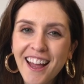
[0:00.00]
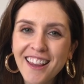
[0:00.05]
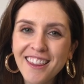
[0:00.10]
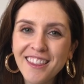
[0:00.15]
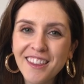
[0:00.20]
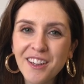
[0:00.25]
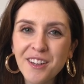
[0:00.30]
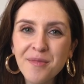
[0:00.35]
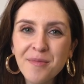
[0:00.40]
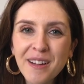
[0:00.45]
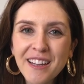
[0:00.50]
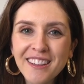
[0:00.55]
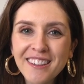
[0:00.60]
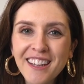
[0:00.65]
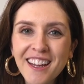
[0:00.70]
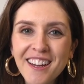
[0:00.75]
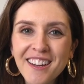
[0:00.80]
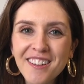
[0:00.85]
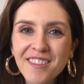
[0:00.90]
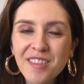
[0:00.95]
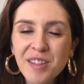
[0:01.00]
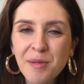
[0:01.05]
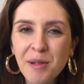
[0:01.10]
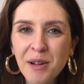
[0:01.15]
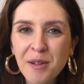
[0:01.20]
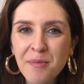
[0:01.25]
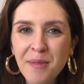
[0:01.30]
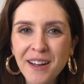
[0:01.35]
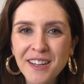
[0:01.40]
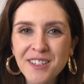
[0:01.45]
Hello, my loves.
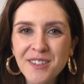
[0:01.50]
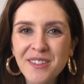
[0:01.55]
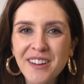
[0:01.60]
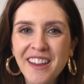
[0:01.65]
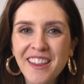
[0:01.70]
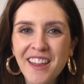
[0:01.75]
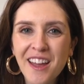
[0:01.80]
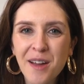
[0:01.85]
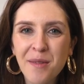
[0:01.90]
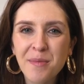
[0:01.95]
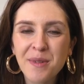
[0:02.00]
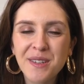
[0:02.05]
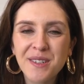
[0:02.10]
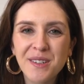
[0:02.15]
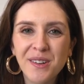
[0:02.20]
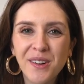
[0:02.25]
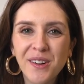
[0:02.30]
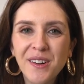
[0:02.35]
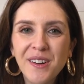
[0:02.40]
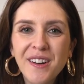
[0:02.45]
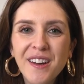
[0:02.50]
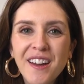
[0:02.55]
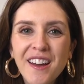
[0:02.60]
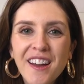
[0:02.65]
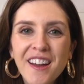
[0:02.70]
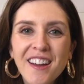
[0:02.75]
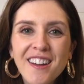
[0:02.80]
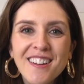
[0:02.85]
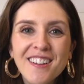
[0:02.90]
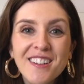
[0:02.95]
Welcome back to another episode.
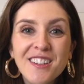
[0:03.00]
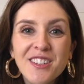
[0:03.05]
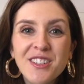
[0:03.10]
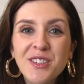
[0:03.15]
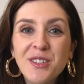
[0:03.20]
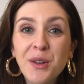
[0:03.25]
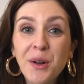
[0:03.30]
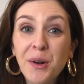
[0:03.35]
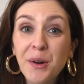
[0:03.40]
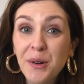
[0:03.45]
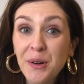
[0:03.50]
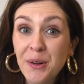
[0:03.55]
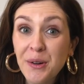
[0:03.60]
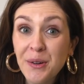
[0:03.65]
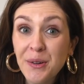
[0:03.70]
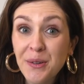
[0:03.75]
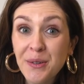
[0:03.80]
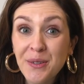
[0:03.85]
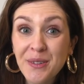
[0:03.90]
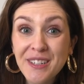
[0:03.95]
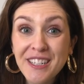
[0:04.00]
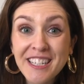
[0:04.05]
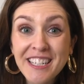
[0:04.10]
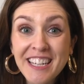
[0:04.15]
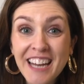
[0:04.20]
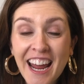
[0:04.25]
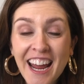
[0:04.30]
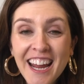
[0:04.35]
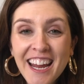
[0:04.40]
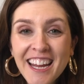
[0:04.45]
So
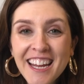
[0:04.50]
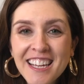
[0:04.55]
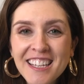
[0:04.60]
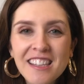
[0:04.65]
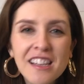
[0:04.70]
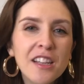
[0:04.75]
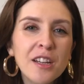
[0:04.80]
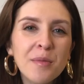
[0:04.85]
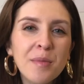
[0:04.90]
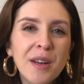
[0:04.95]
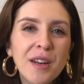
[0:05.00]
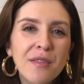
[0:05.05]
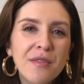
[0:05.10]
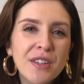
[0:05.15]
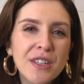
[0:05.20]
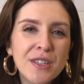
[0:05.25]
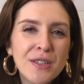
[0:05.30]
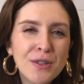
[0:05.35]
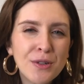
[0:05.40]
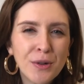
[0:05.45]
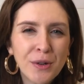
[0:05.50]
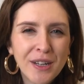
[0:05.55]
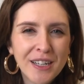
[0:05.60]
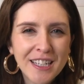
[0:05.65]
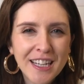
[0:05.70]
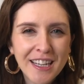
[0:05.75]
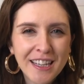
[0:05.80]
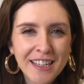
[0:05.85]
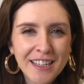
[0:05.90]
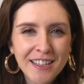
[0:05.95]
today is a little bit of a
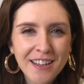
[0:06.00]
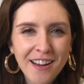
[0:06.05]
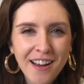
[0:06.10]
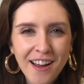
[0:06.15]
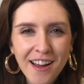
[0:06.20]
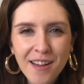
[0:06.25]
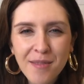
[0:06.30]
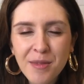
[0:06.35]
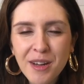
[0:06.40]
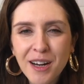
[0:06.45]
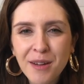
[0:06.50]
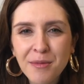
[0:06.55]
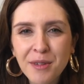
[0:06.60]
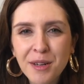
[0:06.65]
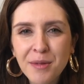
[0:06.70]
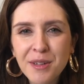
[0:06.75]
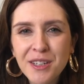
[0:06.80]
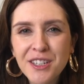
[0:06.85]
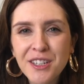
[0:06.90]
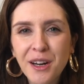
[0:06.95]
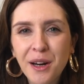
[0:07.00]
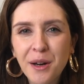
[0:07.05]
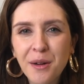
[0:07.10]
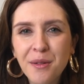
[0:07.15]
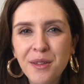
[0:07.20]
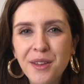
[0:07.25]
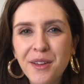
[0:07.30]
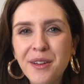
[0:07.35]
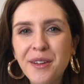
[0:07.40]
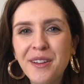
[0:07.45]
storytelling time, and I'm going to be sharing
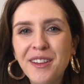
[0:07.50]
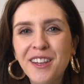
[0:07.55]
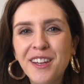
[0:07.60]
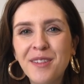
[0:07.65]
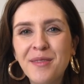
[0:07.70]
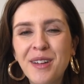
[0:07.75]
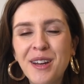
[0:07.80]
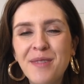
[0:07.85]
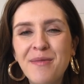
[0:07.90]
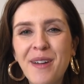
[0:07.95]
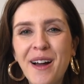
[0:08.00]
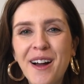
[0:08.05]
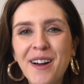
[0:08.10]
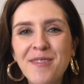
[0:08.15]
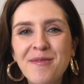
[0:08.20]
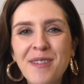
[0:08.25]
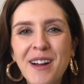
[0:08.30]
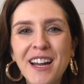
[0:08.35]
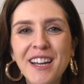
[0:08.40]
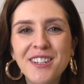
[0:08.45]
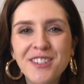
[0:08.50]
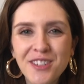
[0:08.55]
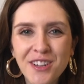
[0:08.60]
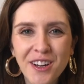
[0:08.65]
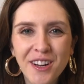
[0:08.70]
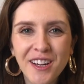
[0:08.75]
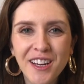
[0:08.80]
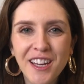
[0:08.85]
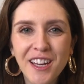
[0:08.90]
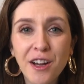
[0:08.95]
with you a little bit about my
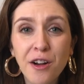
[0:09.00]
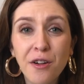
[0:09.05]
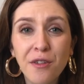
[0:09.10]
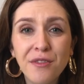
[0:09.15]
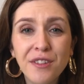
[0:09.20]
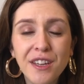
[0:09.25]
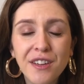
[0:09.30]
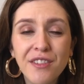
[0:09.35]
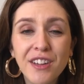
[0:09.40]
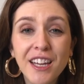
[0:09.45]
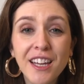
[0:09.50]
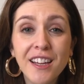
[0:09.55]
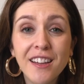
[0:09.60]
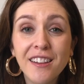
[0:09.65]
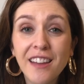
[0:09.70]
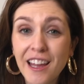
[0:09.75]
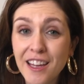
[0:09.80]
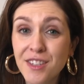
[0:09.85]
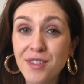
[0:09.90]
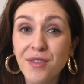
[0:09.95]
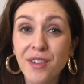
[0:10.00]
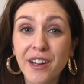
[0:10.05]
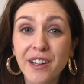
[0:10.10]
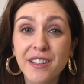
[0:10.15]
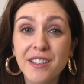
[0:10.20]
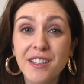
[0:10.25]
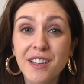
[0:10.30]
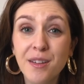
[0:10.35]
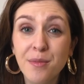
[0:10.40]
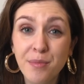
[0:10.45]
journey of giving less
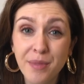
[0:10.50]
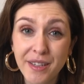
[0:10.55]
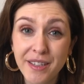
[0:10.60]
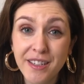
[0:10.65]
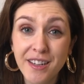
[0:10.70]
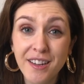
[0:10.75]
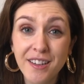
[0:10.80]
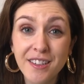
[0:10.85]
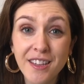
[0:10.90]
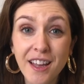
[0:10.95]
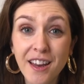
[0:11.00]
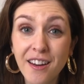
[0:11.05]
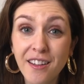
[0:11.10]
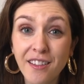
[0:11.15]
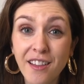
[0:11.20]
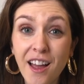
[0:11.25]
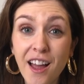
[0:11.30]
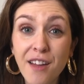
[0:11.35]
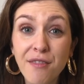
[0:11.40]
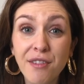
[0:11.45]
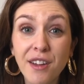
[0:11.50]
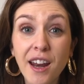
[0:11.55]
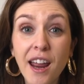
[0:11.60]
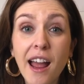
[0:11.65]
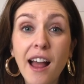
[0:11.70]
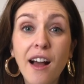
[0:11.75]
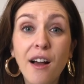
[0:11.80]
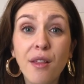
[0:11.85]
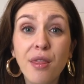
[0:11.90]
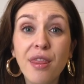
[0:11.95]
fucks in business and in life and
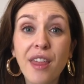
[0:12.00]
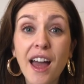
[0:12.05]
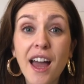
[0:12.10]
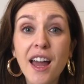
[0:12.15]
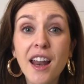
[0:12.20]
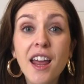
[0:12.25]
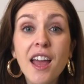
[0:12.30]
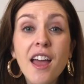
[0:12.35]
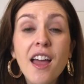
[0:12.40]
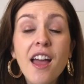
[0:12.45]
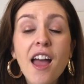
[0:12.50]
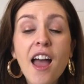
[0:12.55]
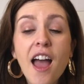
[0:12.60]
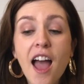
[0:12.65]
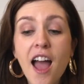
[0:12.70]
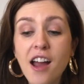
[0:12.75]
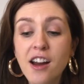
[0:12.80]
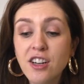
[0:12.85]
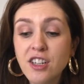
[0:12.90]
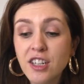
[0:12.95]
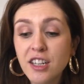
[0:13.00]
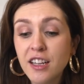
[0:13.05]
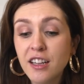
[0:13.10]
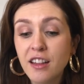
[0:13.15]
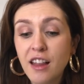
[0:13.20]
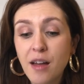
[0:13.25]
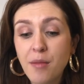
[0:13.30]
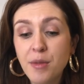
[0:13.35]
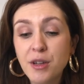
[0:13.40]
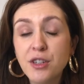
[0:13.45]
how that actually
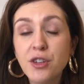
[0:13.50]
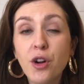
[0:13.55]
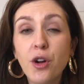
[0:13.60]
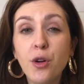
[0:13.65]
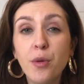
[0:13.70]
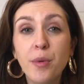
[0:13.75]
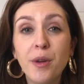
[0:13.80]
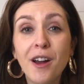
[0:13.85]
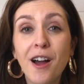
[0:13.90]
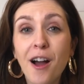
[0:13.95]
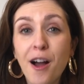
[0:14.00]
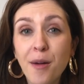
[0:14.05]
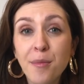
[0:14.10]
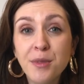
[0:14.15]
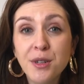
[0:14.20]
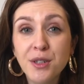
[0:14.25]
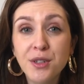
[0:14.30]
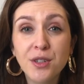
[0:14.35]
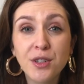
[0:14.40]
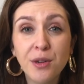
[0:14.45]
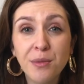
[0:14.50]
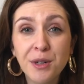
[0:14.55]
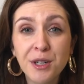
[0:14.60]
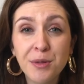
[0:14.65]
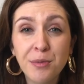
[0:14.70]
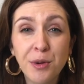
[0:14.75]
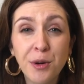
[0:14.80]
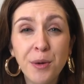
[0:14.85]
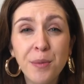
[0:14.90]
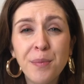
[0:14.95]
allowed me to open up to so
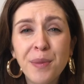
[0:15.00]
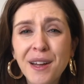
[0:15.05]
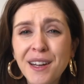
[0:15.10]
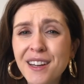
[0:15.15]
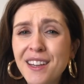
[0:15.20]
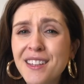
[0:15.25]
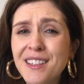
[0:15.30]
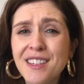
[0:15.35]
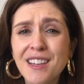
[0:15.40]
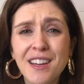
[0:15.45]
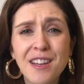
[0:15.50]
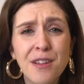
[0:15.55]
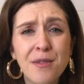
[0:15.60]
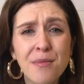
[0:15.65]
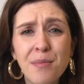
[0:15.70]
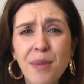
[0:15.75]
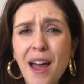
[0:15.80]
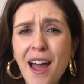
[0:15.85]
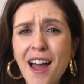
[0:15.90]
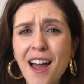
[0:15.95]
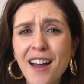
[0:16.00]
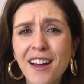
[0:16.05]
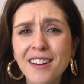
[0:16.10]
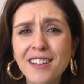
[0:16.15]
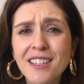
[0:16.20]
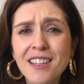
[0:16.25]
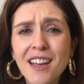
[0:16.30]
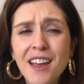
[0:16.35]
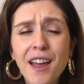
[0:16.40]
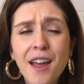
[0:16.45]
much more abundance and
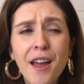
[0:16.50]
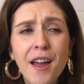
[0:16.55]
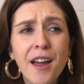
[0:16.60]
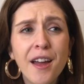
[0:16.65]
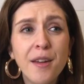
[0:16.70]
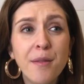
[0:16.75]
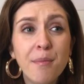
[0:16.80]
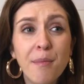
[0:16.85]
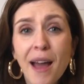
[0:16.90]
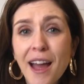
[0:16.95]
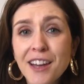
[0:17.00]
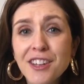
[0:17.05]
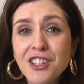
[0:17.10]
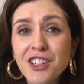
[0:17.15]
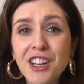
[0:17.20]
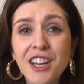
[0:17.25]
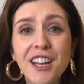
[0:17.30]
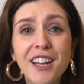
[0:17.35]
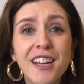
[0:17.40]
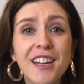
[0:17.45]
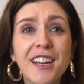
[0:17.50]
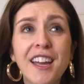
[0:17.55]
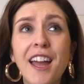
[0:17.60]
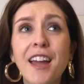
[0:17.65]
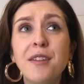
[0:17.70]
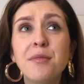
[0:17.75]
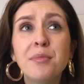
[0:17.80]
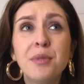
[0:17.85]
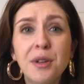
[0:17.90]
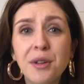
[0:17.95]
impact and magic
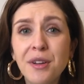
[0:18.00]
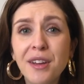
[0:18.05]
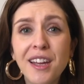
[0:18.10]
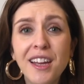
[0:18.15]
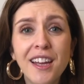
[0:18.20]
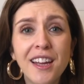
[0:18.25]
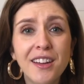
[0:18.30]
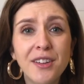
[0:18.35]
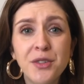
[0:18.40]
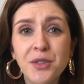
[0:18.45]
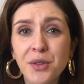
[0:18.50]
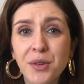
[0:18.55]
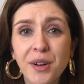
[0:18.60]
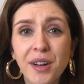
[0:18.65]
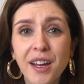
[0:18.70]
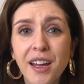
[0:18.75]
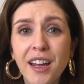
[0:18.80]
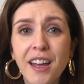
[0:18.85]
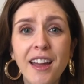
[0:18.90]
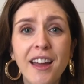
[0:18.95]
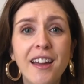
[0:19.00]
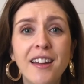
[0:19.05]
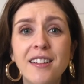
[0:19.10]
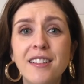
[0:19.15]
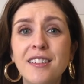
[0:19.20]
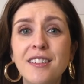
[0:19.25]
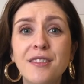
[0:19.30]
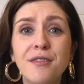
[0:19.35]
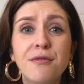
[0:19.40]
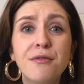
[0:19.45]
and beauty and joy
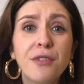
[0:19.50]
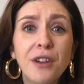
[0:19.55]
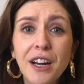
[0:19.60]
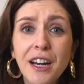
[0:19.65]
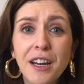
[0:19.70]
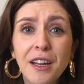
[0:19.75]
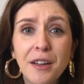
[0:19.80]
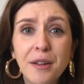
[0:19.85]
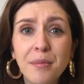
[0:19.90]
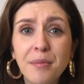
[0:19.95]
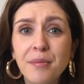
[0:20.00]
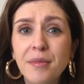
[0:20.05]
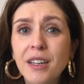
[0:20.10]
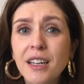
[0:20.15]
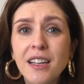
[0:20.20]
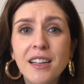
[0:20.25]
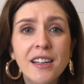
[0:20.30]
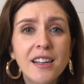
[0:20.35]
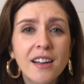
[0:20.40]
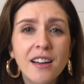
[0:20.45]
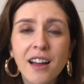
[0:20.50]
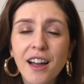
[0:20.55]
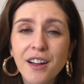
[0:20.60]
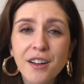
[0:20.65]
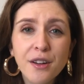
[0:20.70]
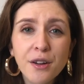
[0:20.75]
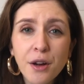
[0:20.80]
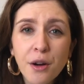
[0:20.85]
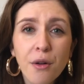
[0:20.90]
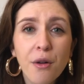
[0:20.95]
and freedom. I
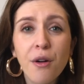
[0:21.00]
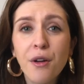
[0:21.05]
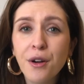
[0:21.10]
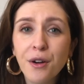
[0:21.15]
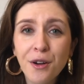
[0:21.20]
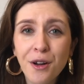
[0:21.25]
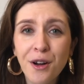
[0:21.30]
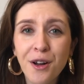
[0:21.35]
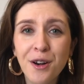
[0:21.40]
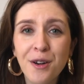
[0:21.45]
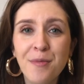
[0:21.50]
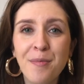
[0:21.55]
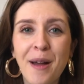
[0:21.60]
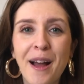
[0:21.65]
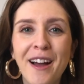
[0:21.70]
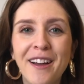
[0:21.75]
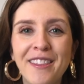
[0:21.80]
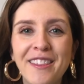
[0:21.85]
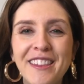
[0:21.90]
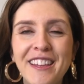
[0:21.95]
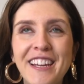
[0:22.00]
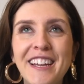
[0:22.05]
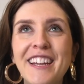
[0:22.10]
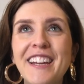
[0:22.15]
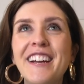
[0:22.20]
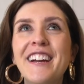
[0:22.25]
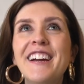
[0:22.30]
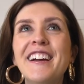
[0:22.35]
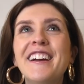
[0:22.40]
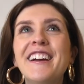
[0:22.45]
could go on and on about
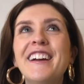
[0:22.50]
the